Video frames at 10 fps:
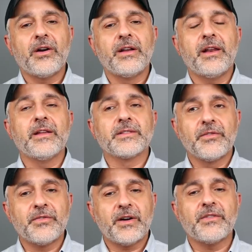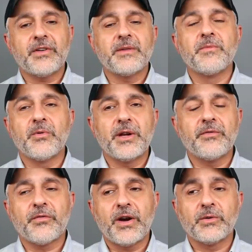It is a very, very
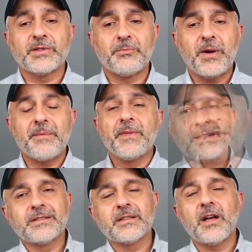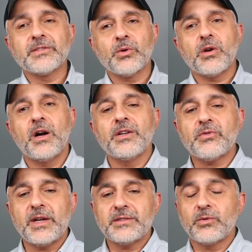marine fragrance, but this is also
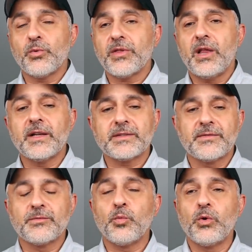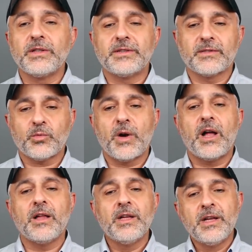contrasted with lots of woods as
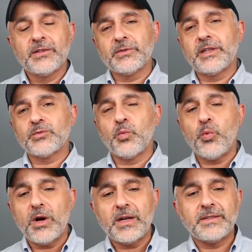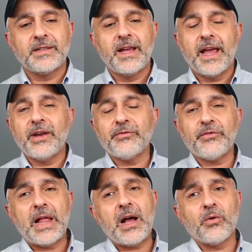well. So there's woods and
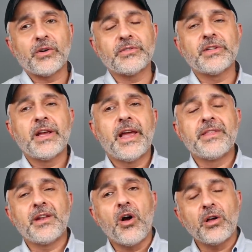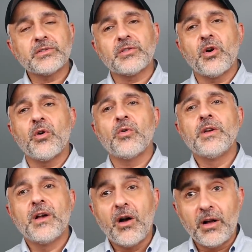flowers, and then
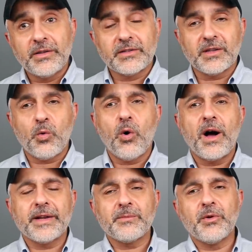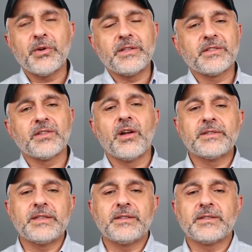also all this aquatic, marine,
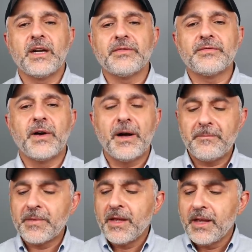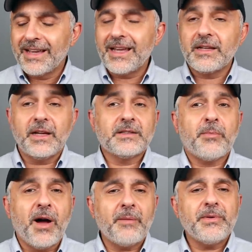salty stuff. Um, again, it's
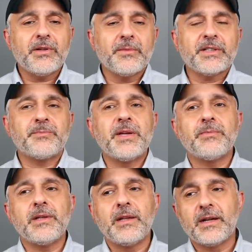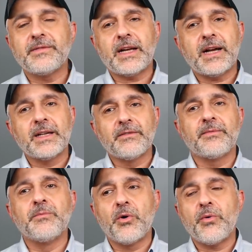popular because people love that kind
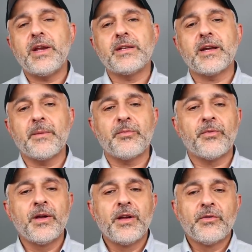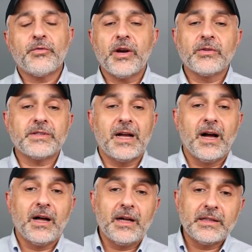of marine type of fragrance.
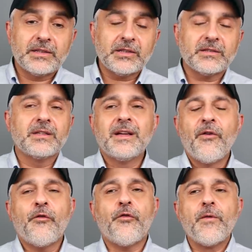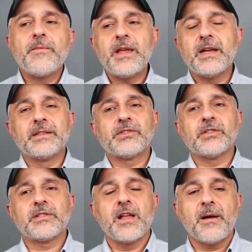Uh, it just, for me, it's
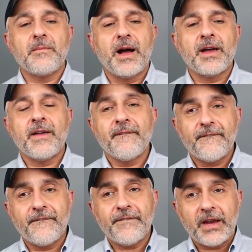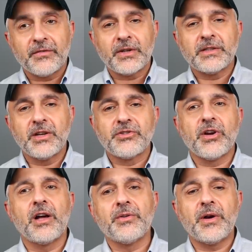just not my favorite
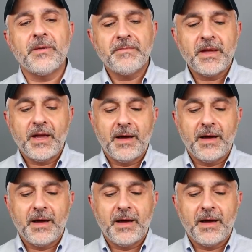genre.